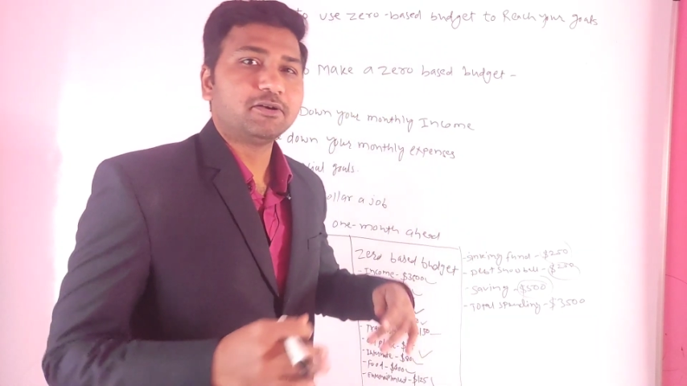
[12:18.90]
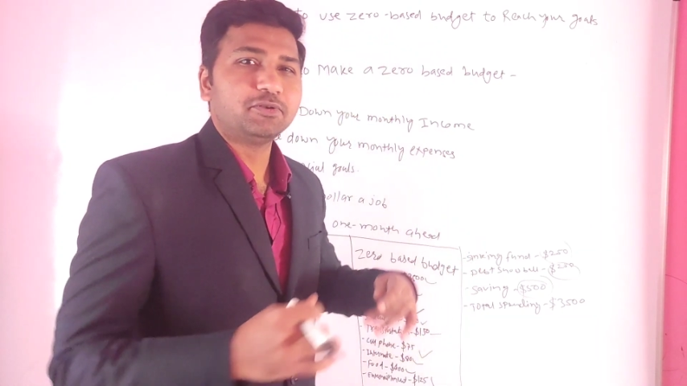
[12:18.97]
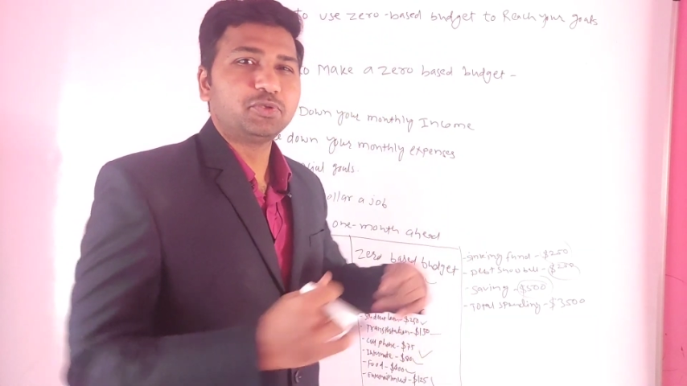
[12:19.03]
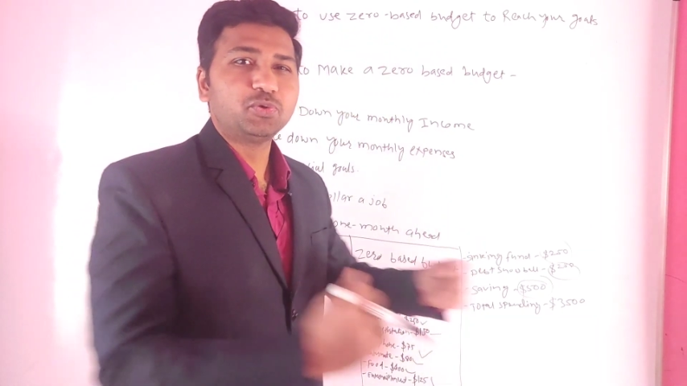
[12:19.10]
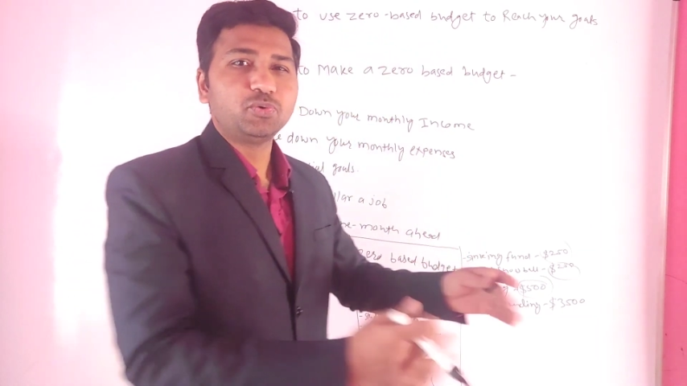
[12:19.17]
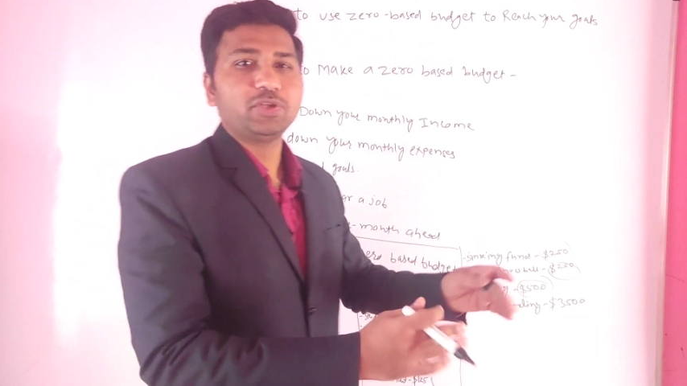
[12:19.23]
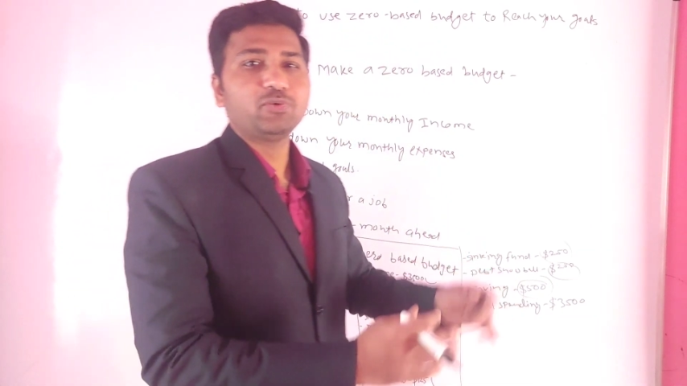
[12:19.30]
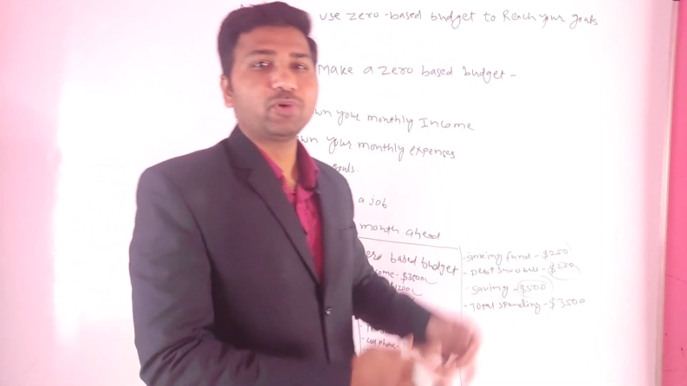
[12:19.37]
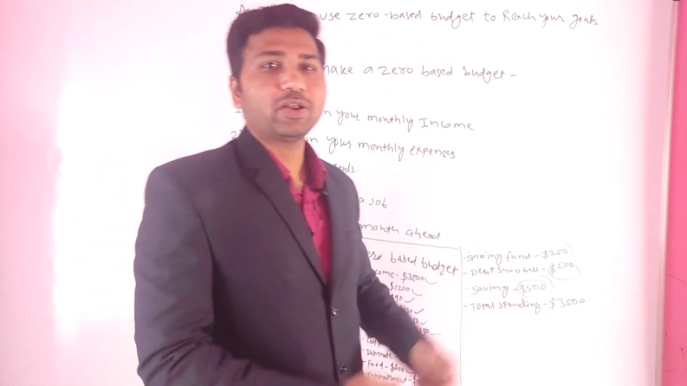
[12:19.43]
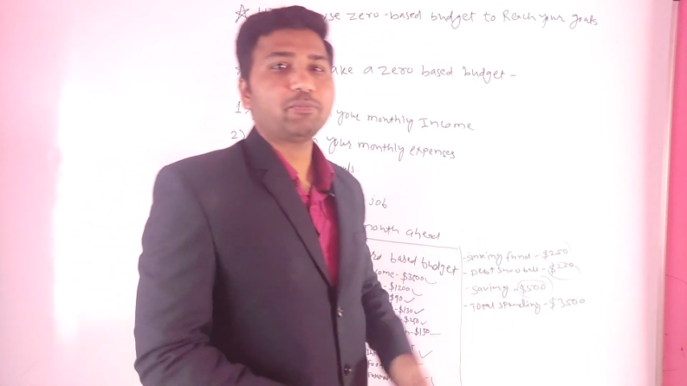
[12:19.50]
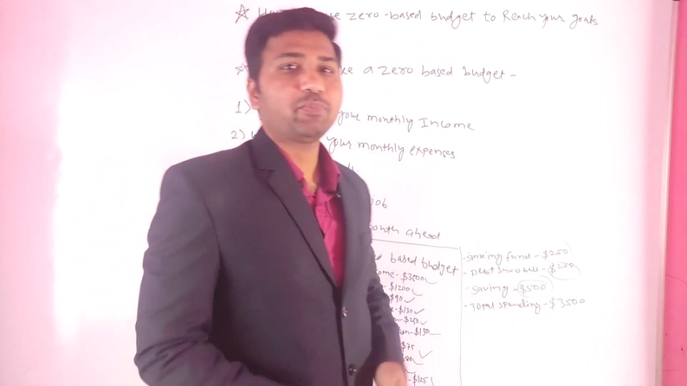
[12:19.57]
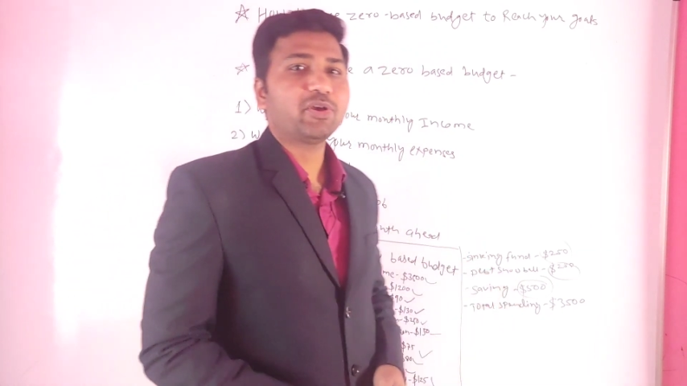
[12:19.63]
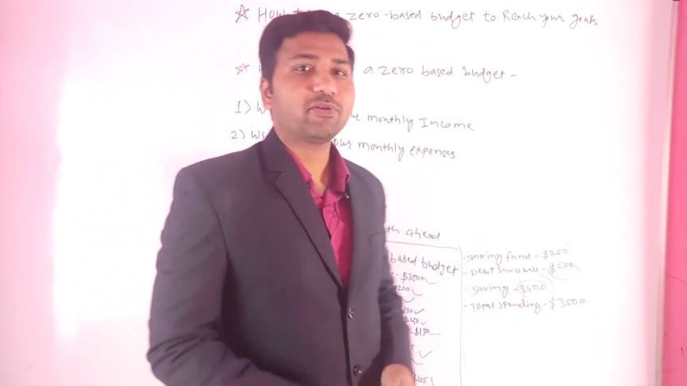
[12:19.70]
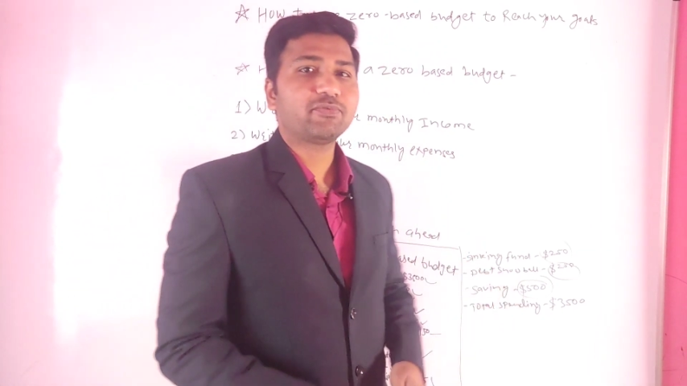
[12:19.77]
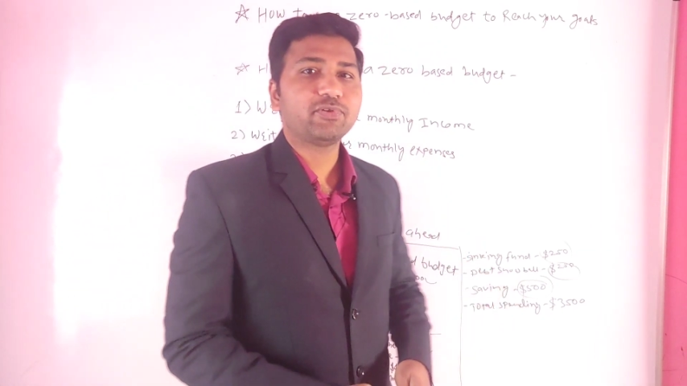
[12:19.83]
soon you
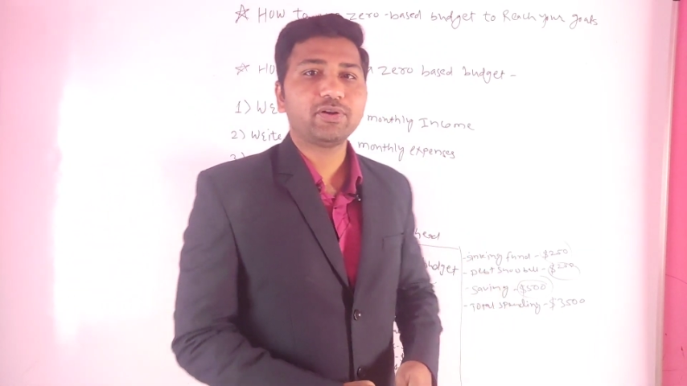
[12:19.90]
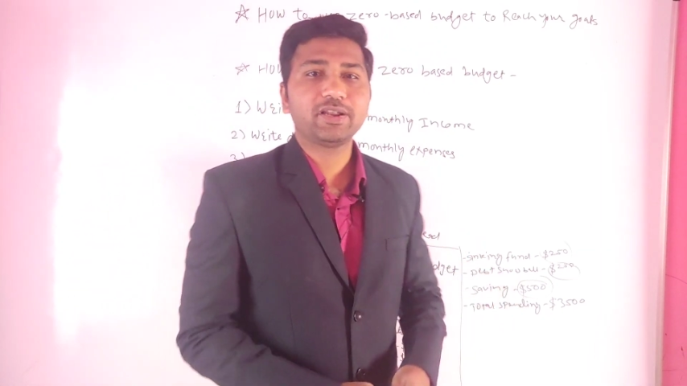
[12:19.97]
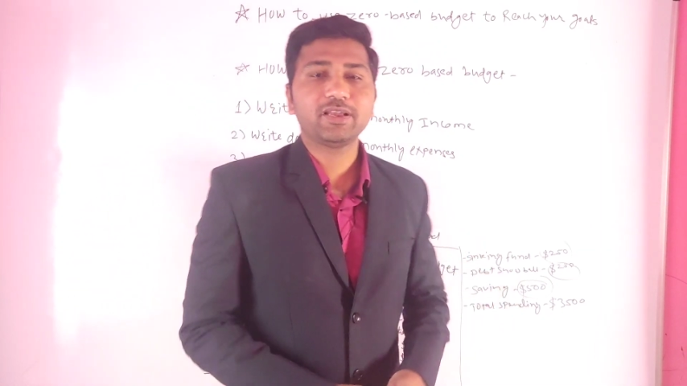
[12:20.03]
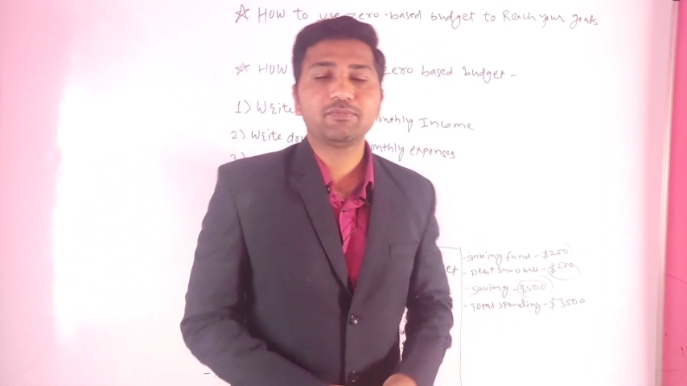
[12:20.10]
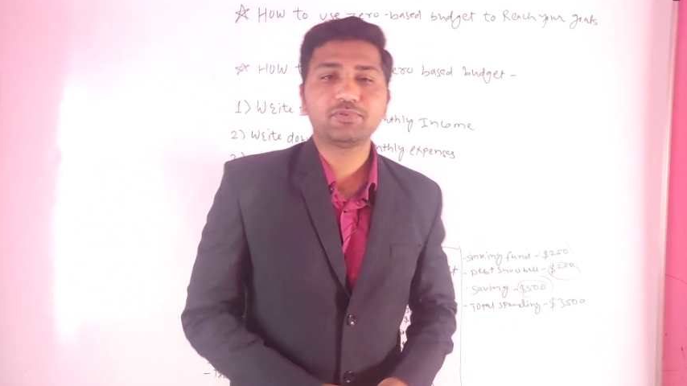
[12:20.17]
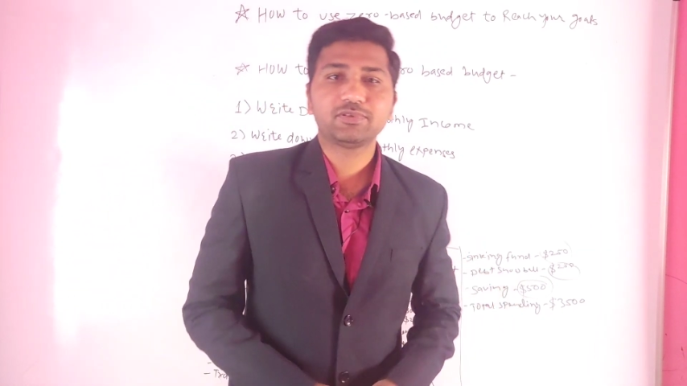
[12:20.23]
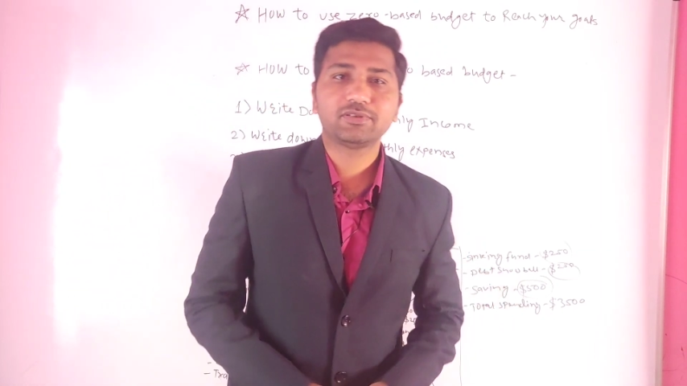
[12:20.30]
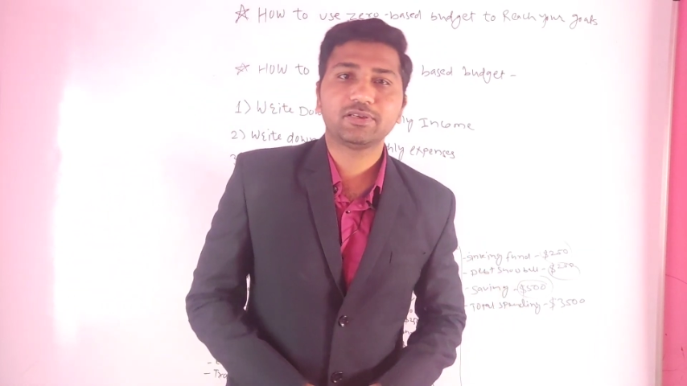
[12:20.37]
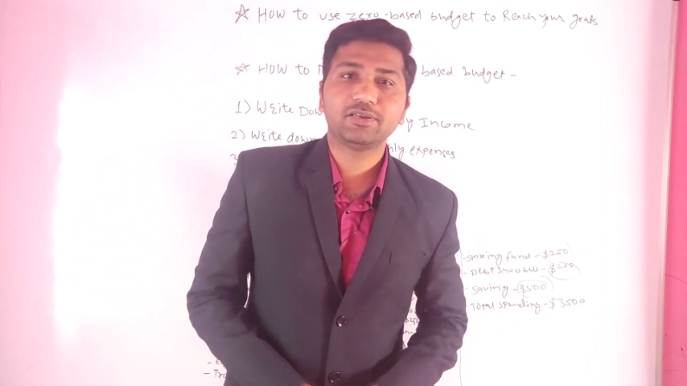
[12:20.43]
can pay off your debts.